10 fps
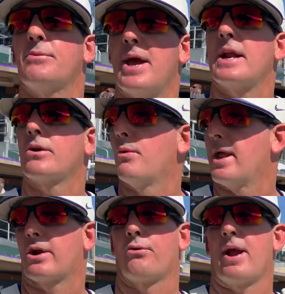And we
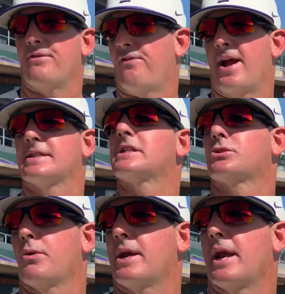had a great fans
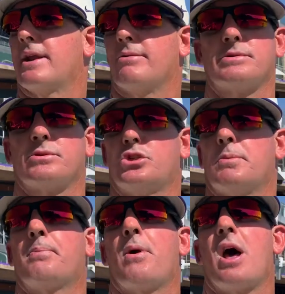this weekend. It was
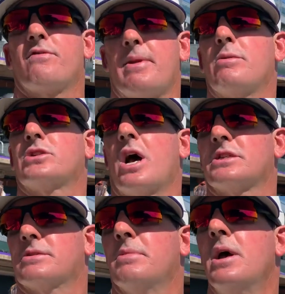super proud of them. That was
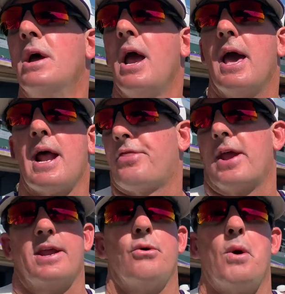awesome. And I
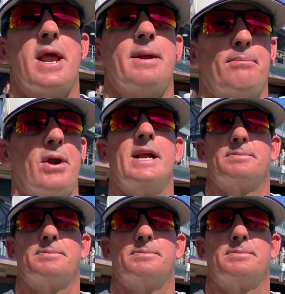think, you know, winning breeds